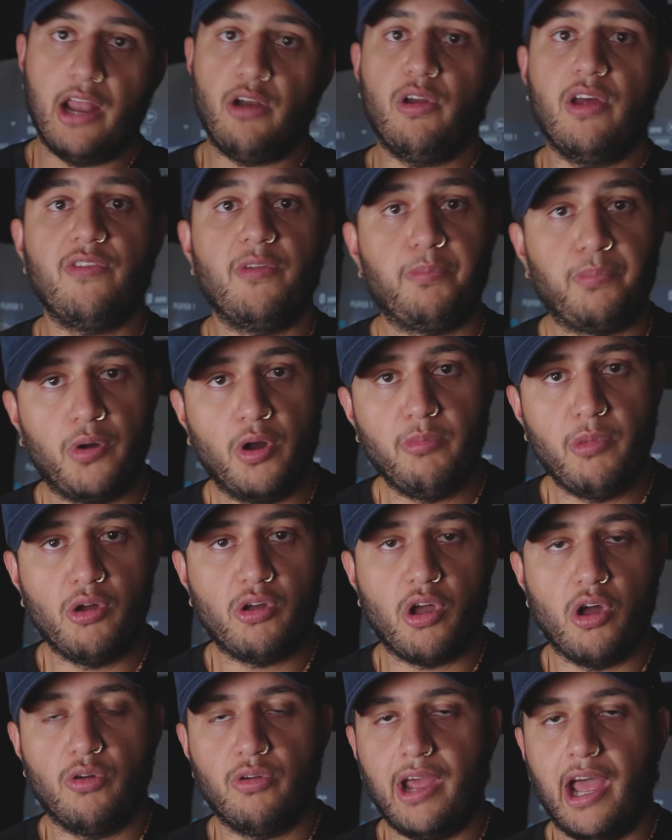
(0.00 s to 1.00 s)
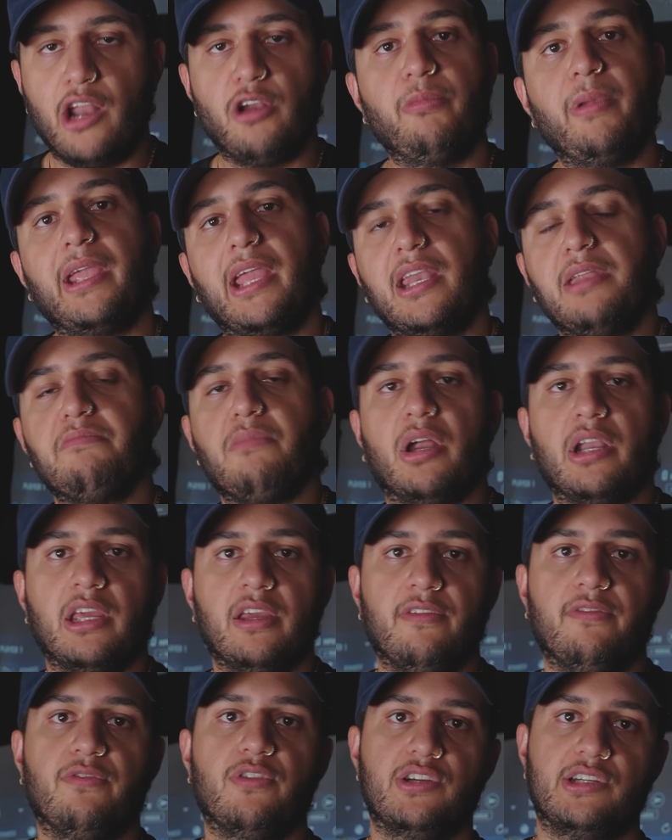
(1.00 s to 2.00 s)
I don't have a promo code. I don't make any
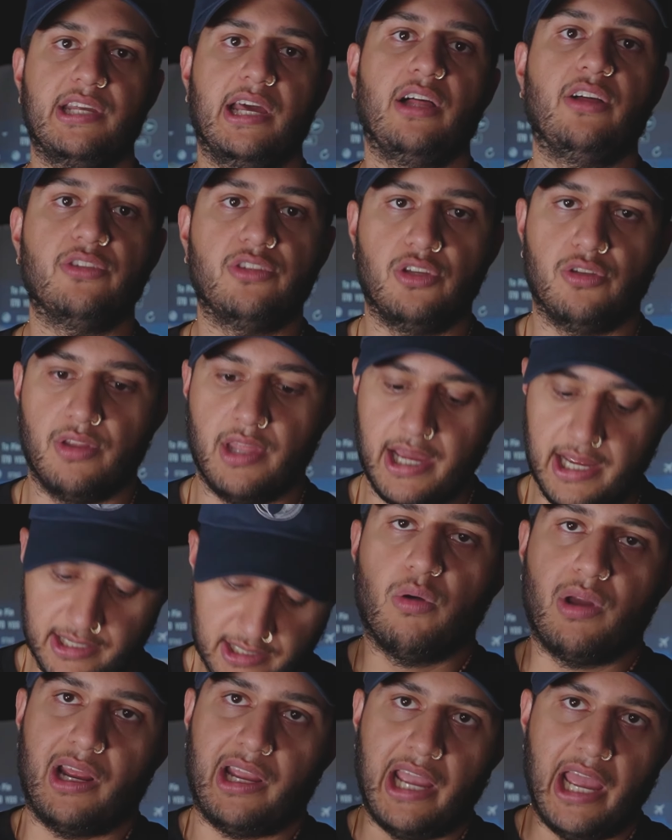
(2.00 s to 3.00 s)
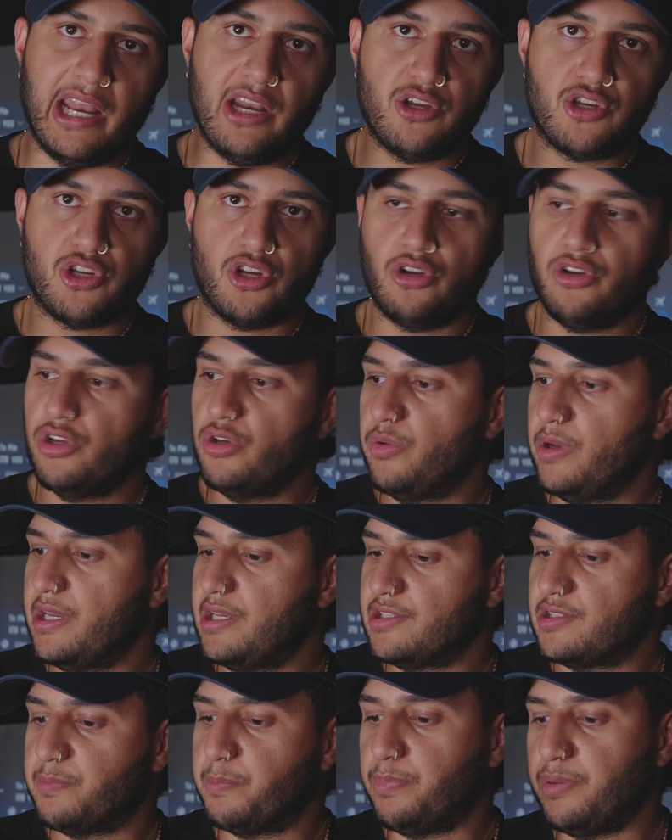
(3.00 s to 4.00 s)
money for telling you that. What I can assure you
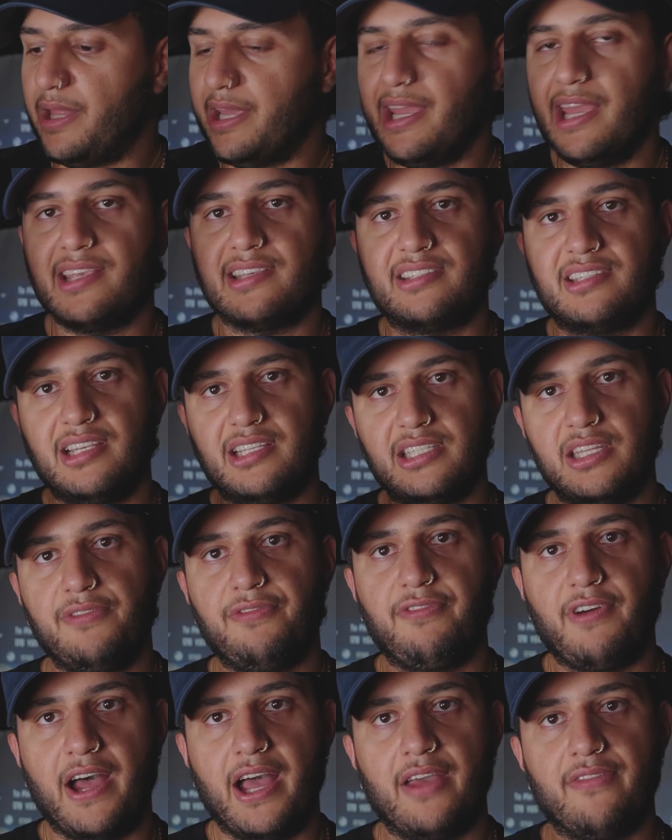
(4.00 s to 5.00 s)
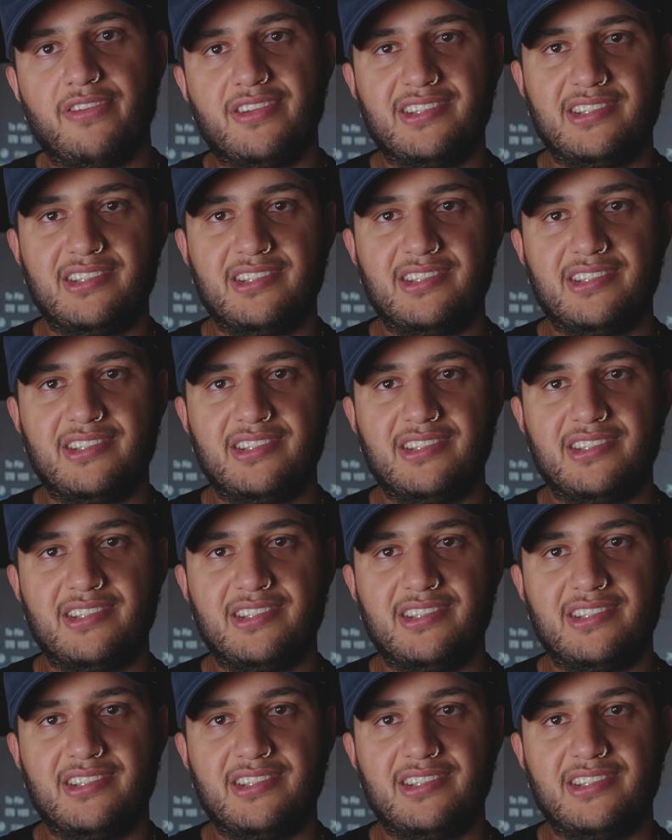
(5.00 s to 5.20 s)
is playing a 65